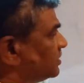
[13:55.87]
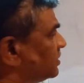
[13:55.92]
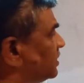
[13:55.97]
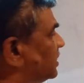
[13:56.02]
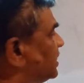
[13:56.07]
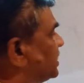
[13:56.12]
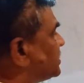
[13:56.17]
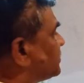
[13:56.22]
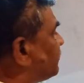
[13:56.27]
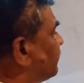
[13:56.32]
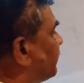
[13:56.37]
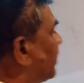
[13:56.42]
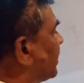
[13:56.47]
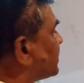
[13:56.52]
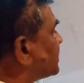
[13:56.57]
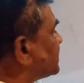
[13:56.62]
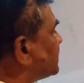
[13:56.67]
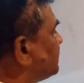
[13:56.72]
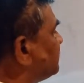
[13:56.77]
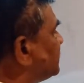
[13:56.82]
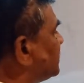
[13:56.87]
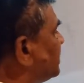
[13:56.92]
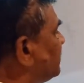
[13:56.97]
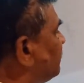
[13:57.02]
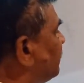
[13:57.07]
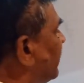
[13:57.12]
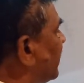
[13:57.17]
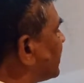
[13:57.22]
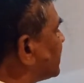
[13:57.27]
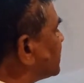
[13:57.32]
These facts, some
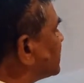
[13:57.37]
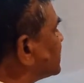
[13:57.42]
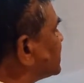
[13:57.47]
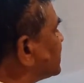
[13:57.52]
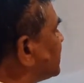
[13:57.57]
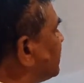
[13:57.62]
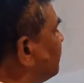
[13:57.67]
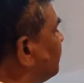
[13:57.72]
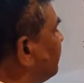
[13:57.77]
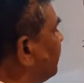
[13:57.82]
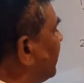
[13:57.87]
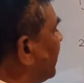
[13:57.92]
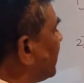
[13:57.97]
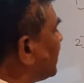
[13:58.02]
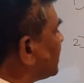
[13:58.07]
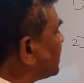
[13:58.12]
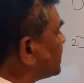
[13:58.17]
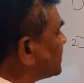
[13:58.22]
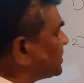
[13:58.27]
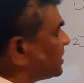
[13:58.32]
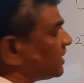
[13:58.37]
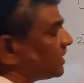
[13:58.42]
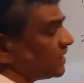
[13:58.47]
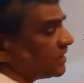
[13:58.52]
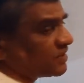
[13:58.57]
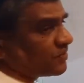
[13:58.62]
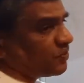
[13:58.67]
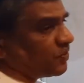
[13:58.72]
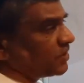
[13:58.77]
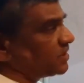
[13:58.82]
factors are
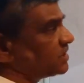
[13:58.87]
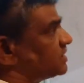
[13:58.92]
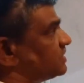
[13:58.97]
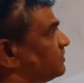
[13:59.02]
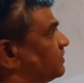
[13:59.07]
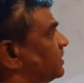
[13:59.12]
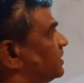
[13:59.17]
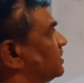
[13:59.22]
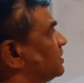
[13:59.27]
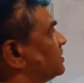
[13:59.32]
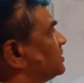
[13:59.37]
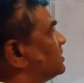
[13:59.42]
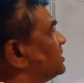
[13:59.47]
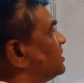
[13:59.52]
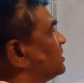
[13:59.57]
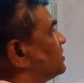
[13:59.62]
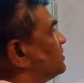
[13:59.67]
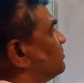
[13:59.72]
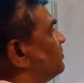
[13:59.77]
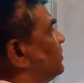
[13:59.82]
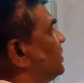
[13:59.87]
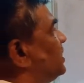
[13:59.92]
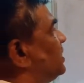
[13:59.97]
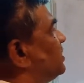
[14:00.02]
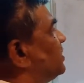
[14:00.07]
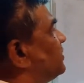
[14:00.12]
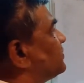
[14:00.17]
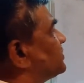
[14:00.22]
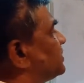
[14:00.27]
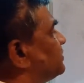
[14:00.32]
responsible. The meaning
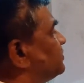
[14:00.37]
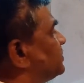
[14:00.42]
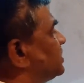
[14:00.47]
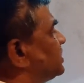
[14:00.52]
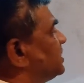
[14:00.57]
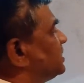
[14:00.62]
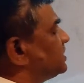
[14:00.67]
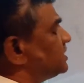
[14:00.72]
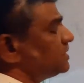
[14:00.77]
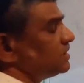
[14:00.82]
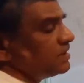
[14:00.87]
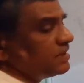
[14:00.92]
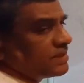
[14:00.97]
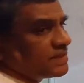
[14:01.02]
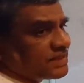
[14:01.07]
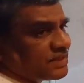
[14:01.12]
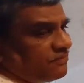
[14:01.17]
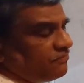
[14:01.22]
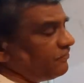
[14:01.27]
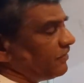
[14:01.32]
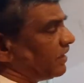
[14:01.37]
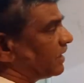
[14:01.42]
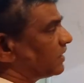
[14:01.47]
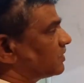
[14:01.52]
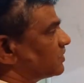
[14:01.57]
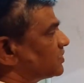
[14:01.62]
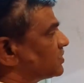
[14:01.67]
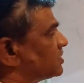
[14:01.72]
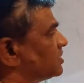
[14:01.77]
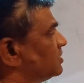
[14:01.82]
of something is some
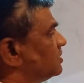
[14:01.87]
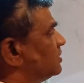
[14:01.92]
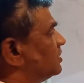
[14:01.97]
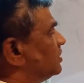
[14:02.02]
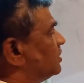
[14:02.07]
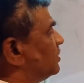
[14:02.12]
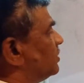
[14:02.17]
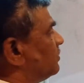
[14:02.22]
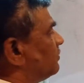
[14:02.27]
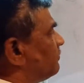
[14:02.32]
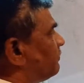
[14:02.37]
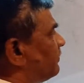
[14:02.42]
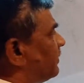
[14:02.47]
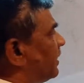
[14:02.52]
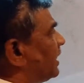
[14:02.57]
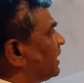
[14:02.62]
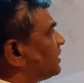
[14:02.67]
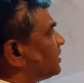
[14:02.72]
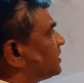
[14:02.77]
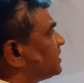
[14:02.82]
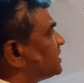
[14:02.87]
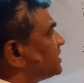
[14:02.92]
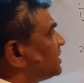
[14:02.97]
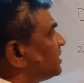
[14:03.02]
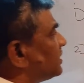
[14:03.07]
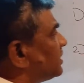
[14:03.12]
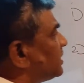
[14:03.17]
factors. Factors are